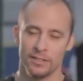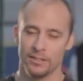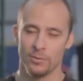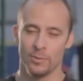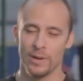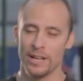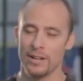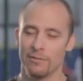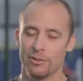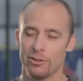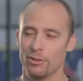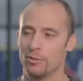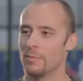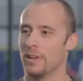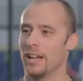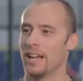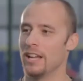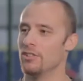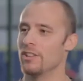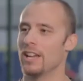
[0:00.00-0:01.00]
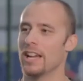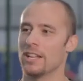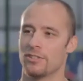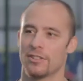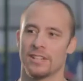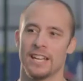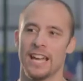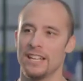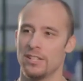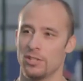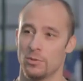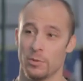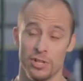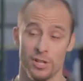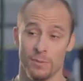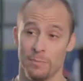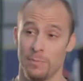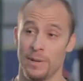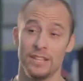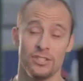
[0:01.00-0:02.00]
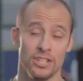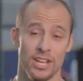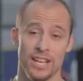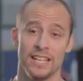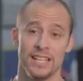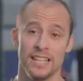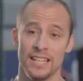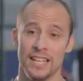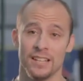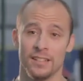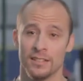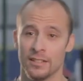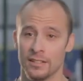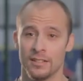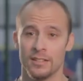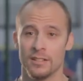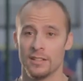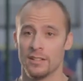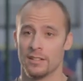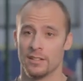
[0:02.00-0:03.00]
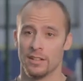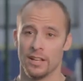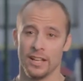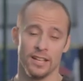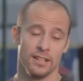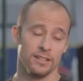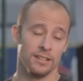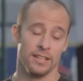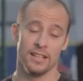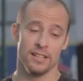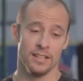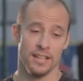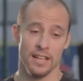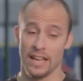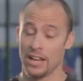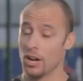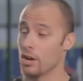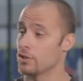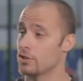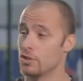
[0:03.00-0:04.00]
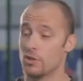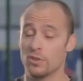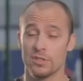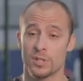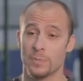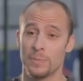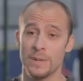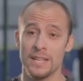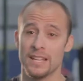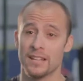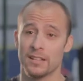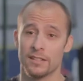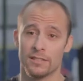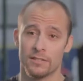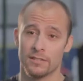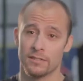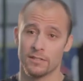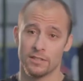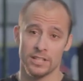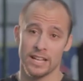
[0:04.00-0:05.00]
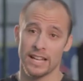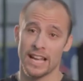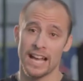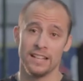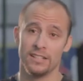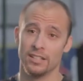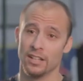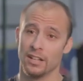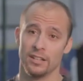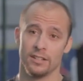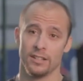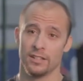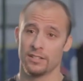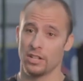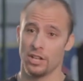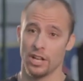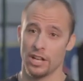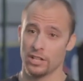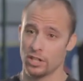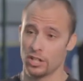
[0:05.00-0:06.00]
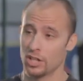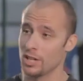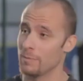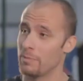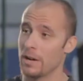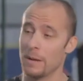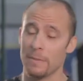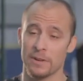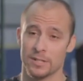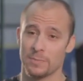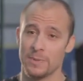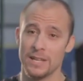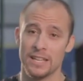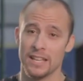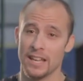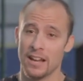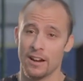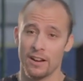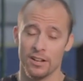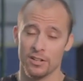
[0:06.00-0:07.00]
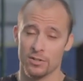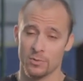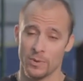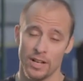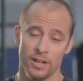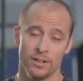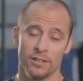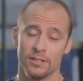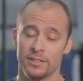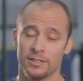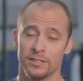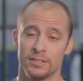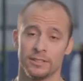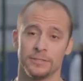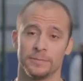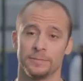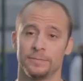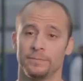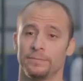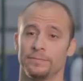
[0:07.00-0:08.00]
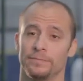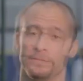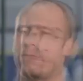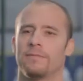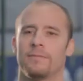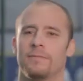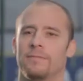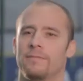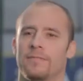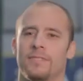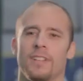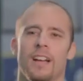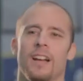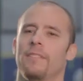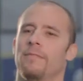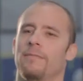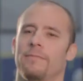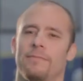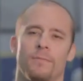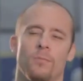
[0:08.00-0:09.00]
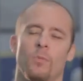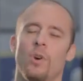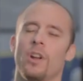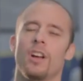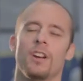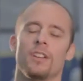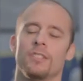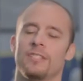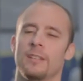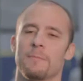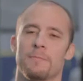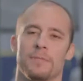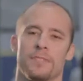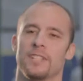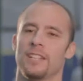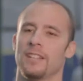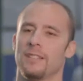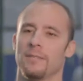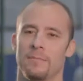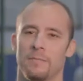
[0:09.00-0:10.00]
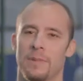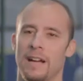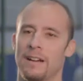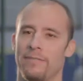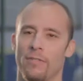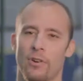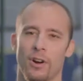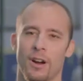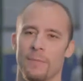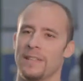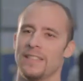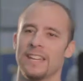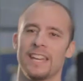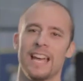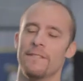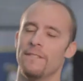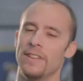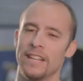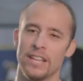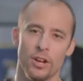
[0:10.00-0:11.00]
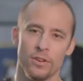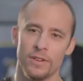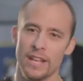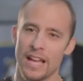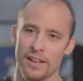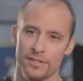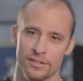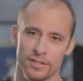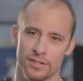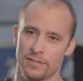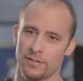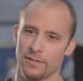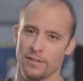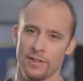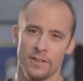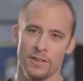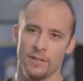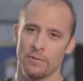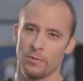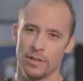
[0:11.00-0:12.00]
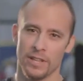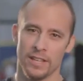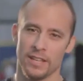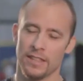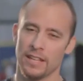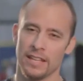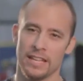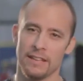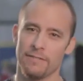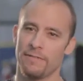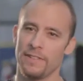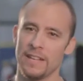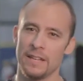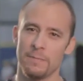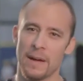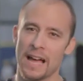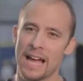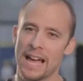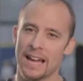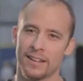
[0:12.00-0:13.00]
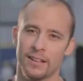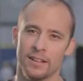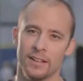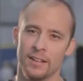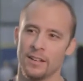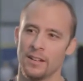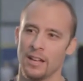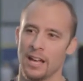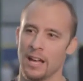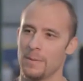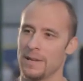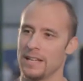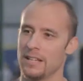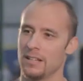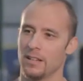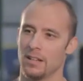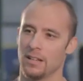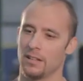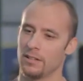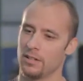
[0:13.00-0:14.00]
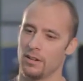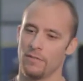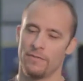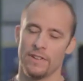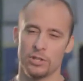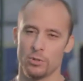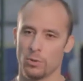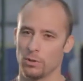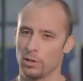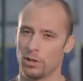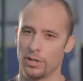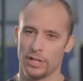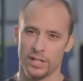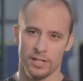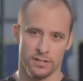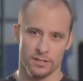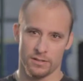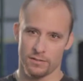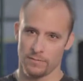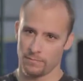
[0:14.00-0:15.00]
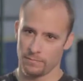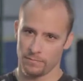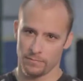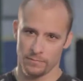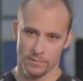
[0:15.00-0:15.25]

your weight room, and you got your cages where you can pitch and hit. And also you can speak, just like I've done. It's a good public speaking area as well. 110% by far. I mean, they got video analysis where they give feedback. I mean, visual learning's,